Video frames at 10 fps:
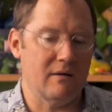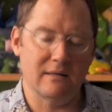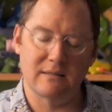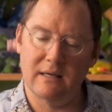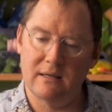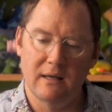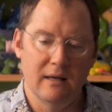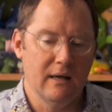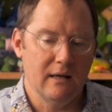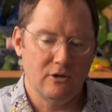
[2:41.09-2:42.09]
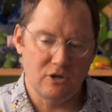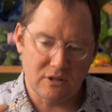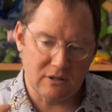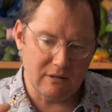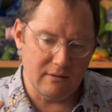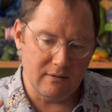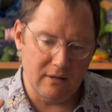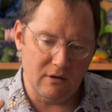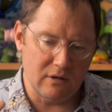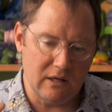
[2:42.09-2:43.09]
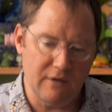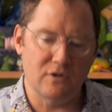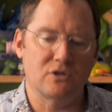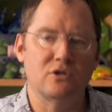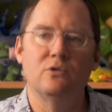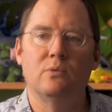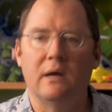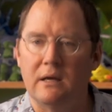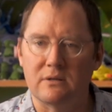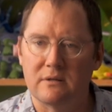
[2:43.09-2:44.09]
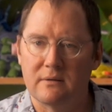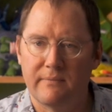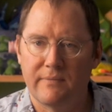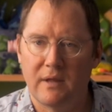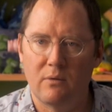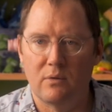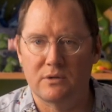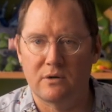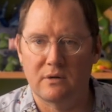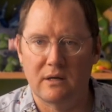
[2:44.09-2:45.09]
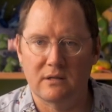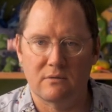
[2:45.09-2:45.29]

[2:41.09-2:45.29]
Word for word: I said, just, you know, give us two weeks, and we'll turn things